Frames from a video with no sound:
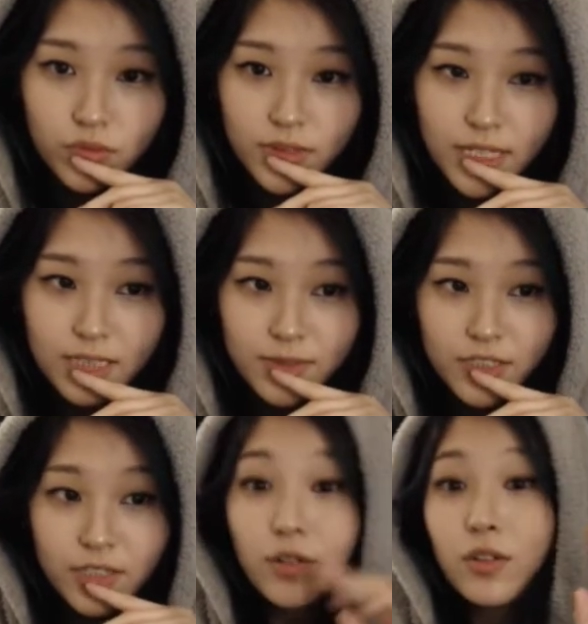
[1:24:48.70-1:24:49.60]
Taste buds
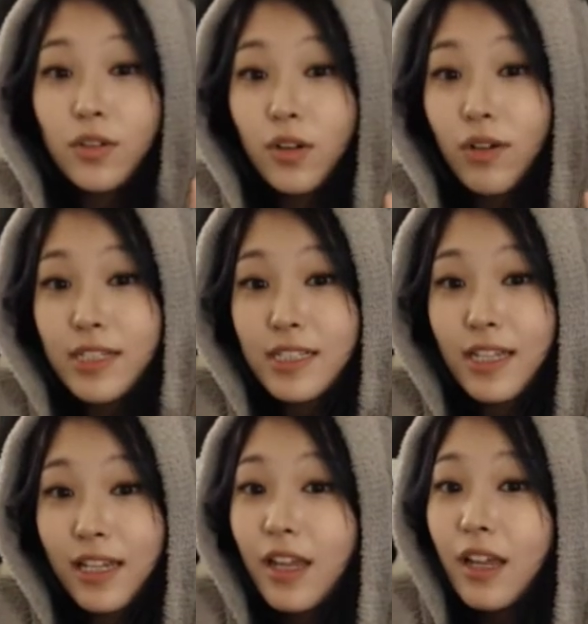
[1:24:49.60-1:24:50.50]
change? No. It's
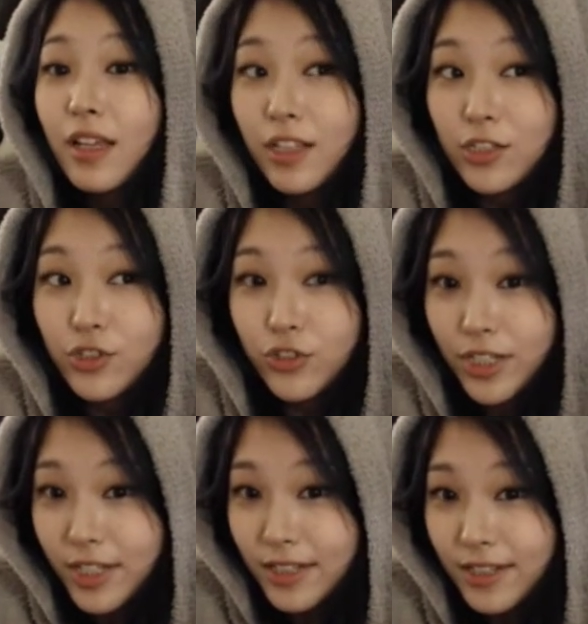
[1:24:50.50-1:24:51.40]
like the
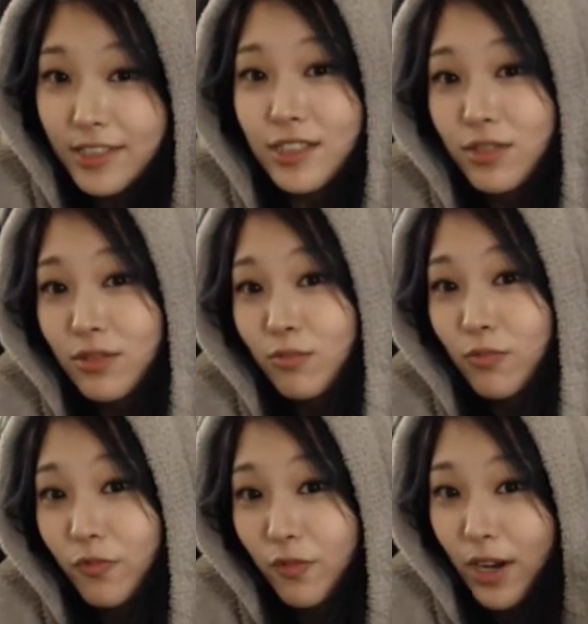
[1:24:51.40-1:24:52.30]
chicken is
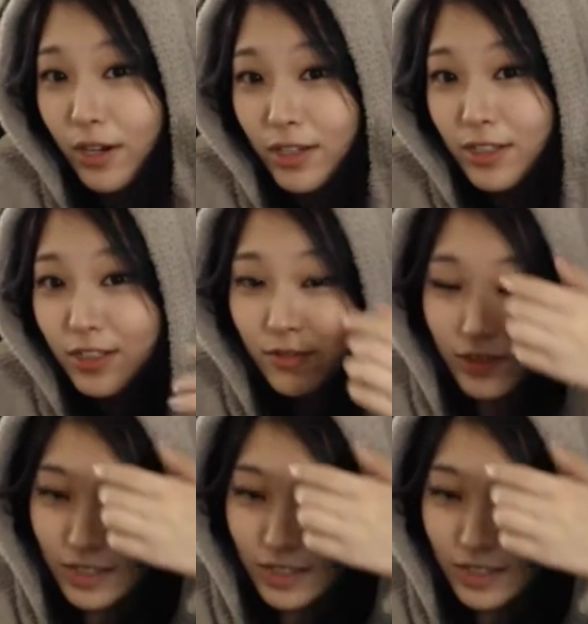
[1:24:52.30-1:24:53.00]
very different.